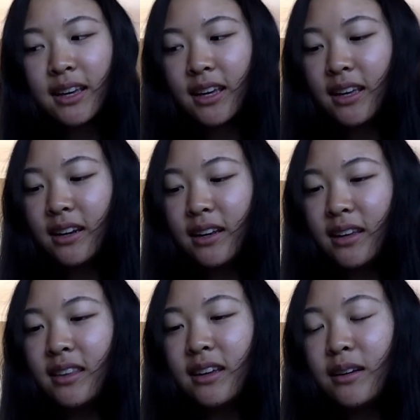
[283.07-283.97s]
And
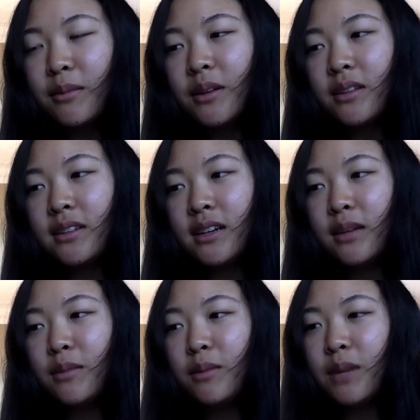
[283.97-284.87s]
I think about the
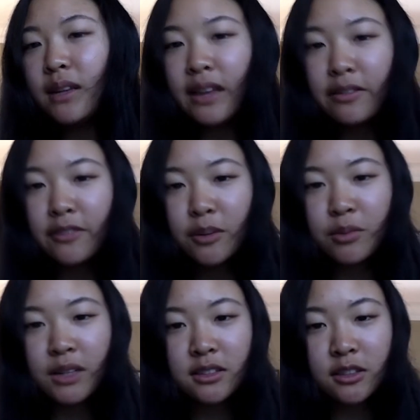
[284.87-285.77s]
time in my life group
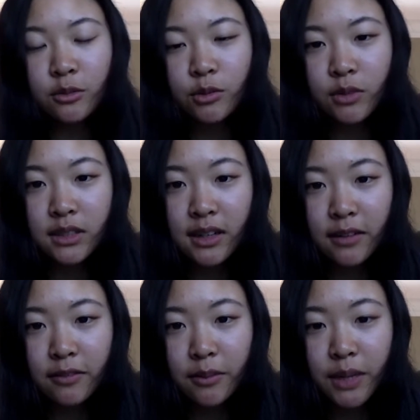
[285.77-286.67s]
last year when we did
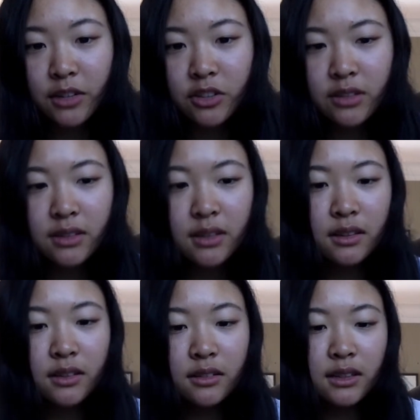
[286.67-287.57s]
affirmations, and
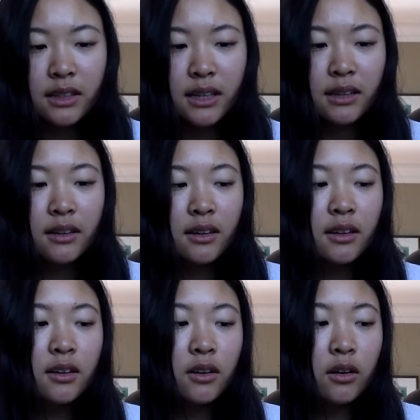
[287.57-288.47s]
literally
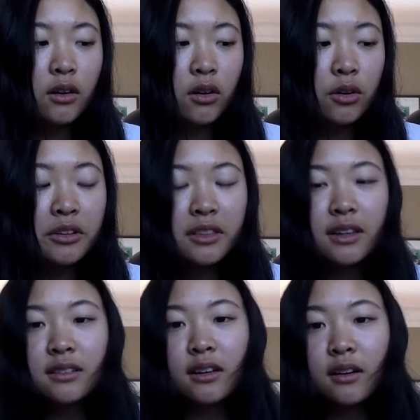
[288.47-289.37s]
all the
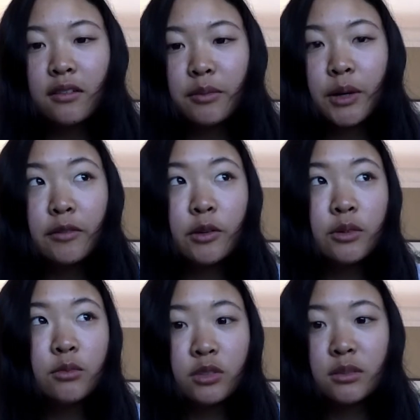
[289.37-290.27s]
things I got from
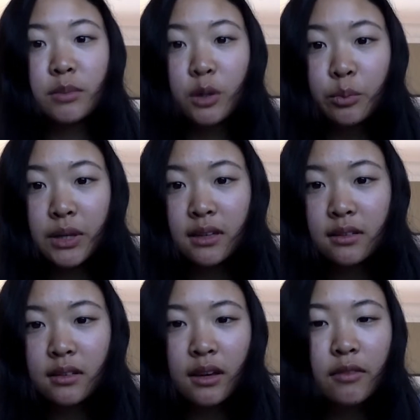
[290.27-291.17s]
everyone was about
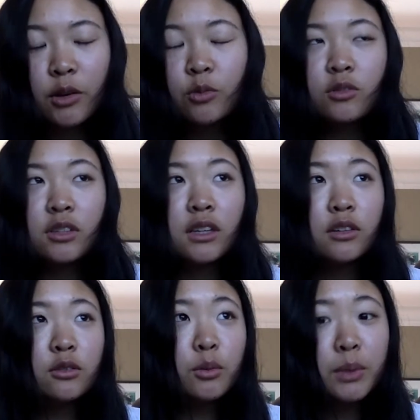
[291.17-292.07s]
peace. Everyone was like,
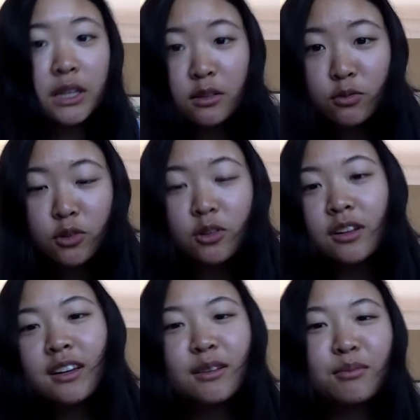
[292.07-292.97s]
"You're so peaceful."
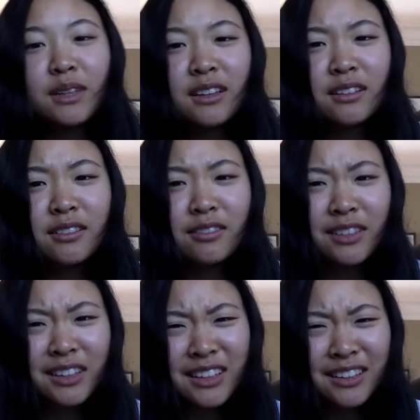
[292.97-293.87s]
And I'm like,
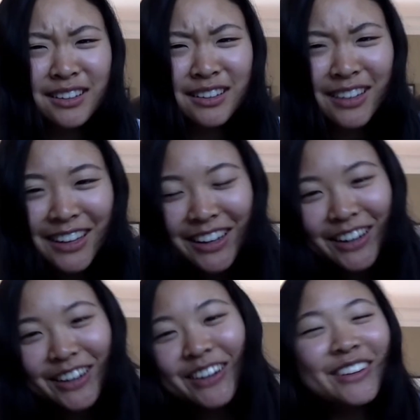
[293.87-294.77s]
really?
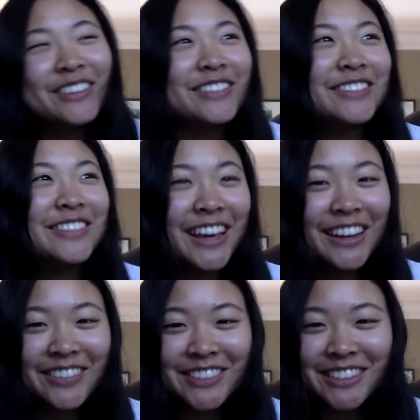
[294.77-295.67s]
And
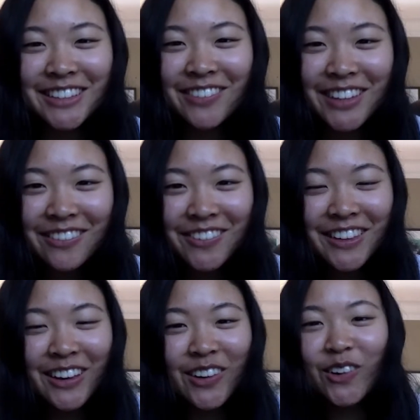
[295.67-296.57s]
it was the same thing for
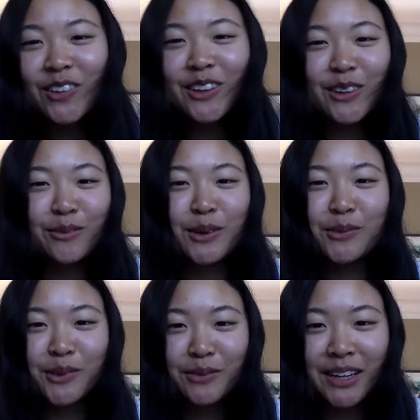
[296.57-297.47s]
all the other
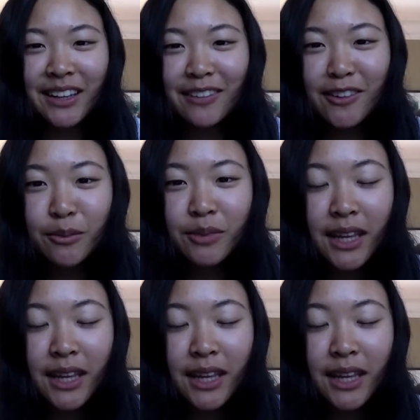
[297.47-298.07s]
people in my life group.